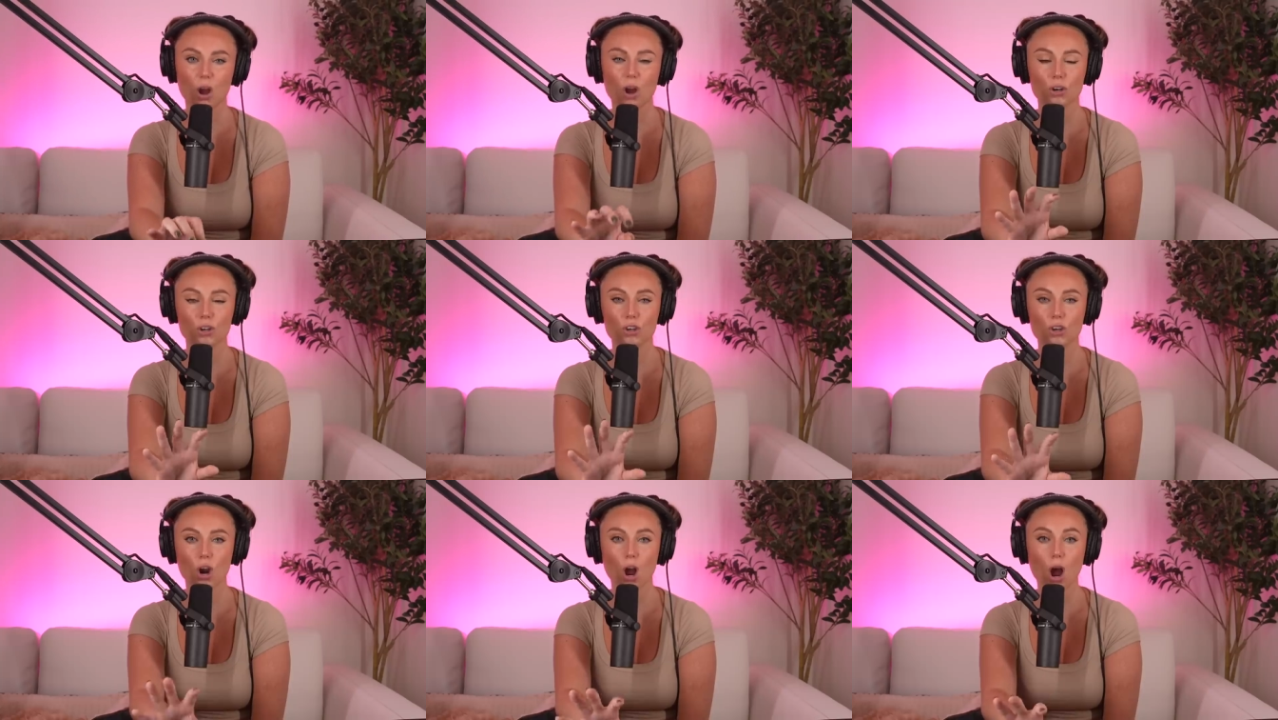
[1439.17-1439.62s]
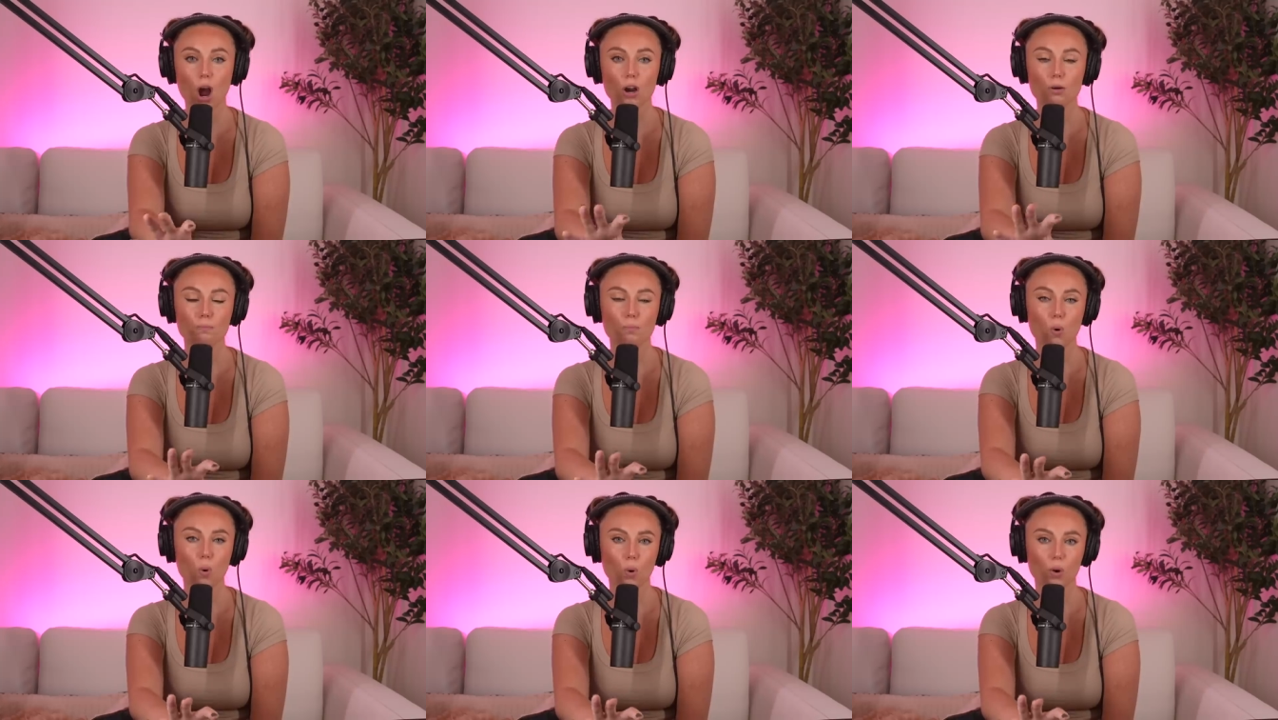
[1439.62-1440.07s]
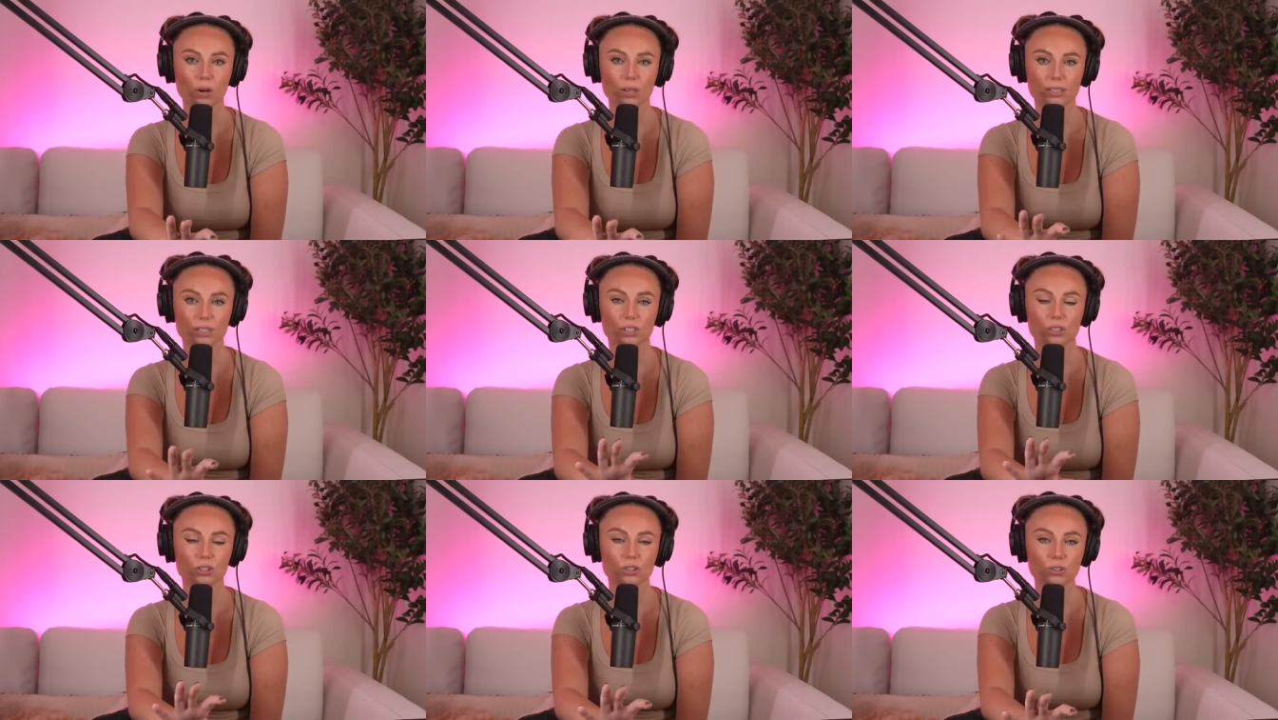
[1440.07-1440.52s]
on non
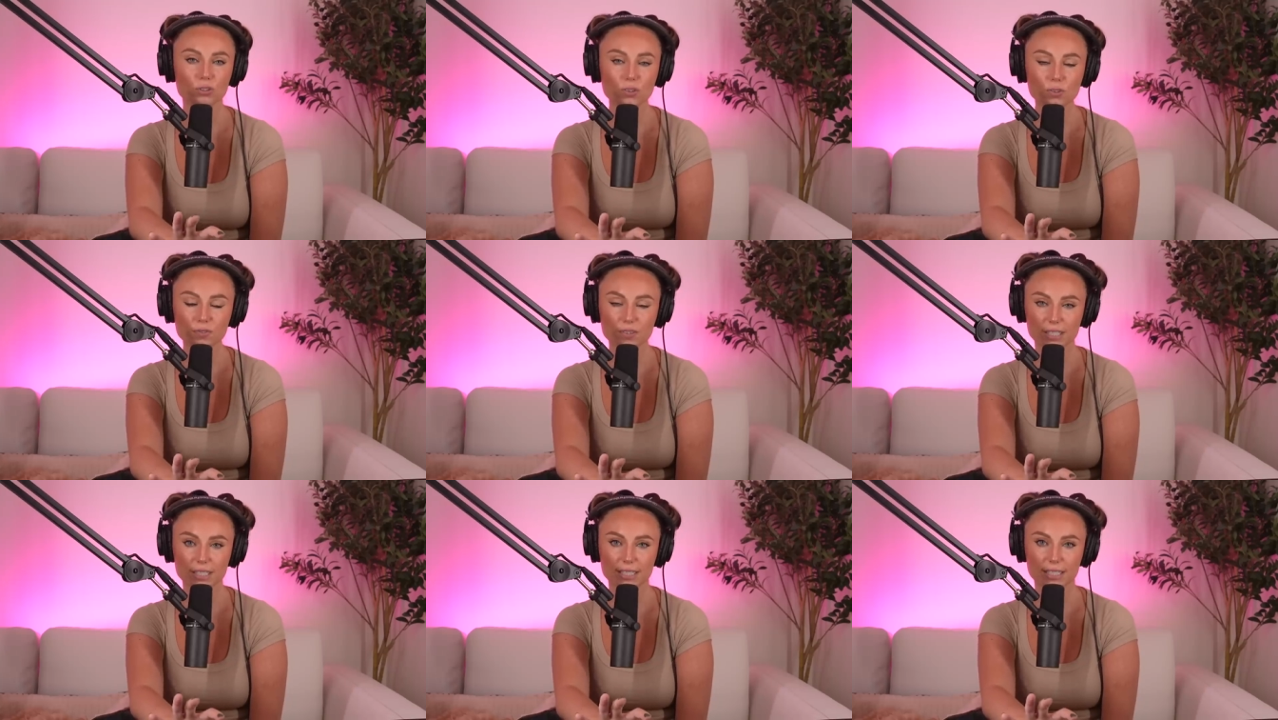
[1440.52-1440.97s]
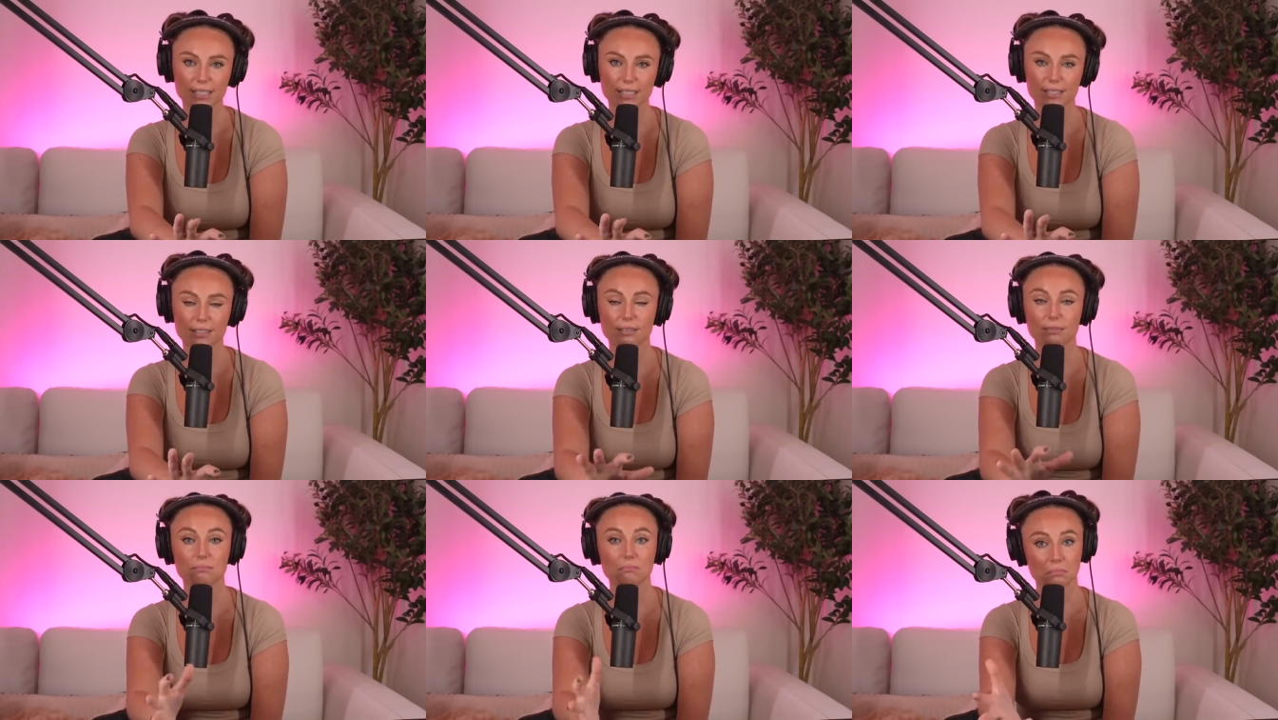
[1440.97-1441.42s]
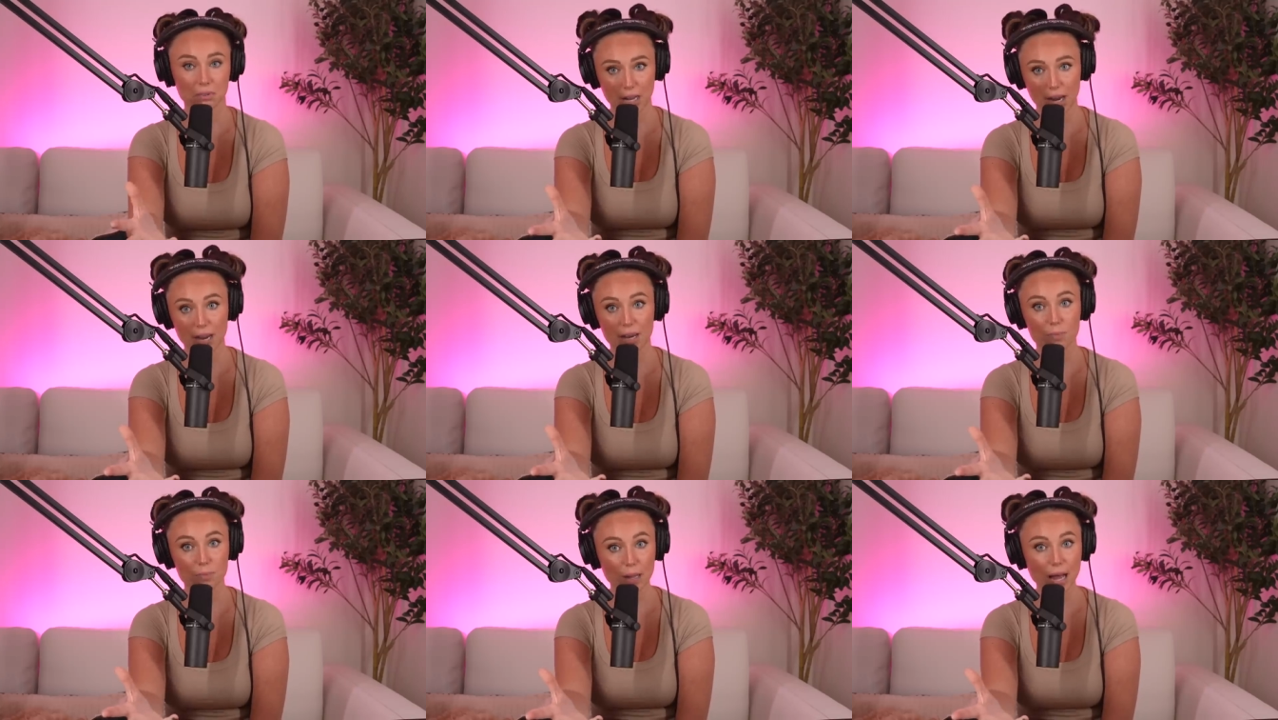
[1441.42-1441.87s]
porous surfaces
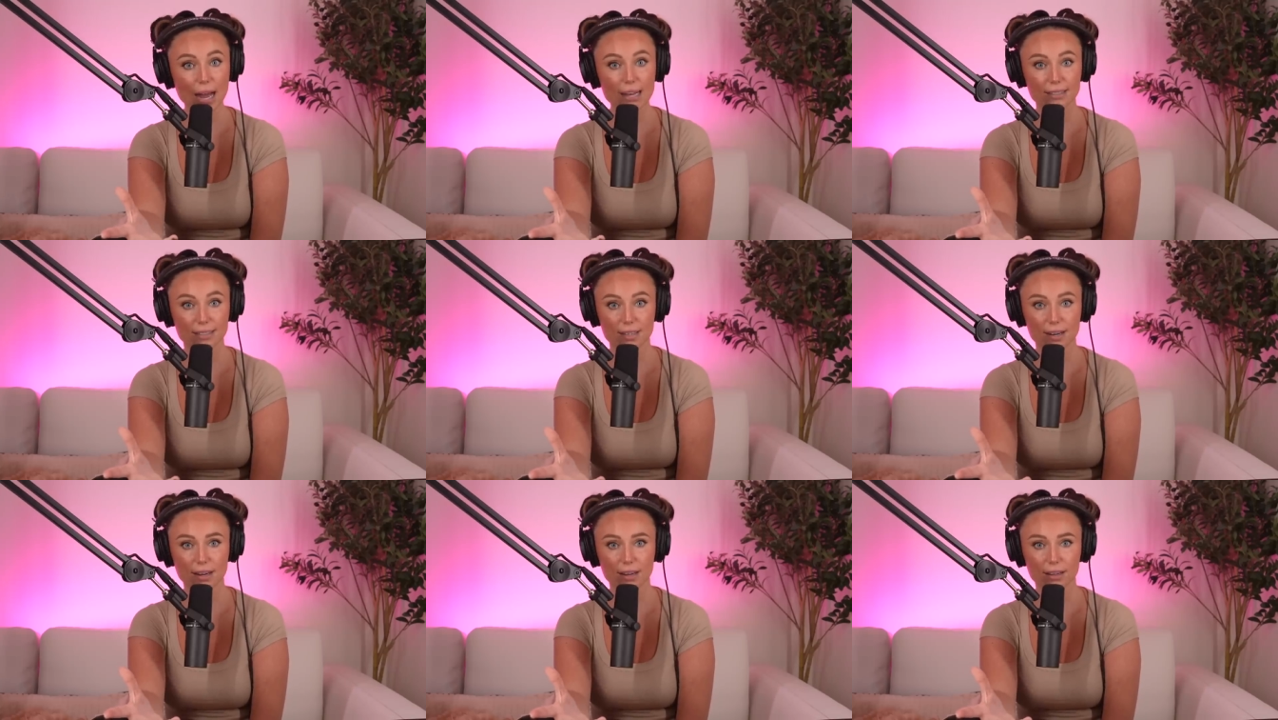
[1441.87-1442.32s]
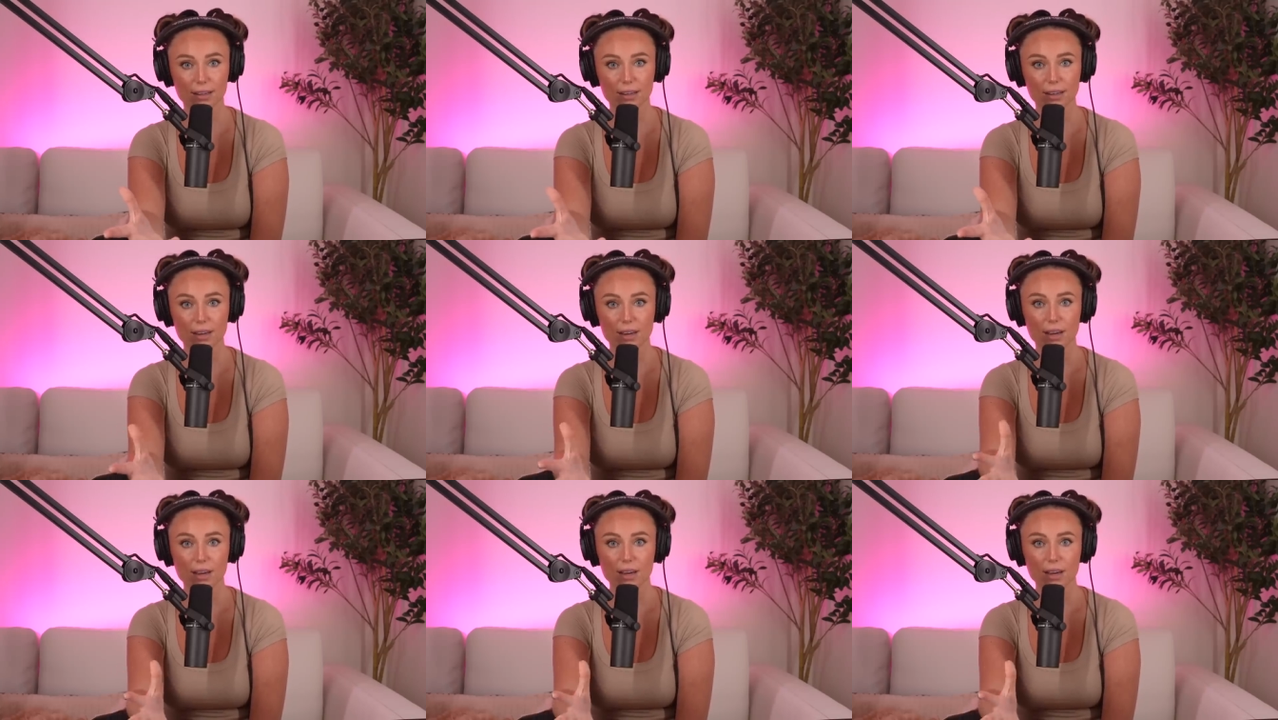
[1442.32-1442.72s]
like plastic.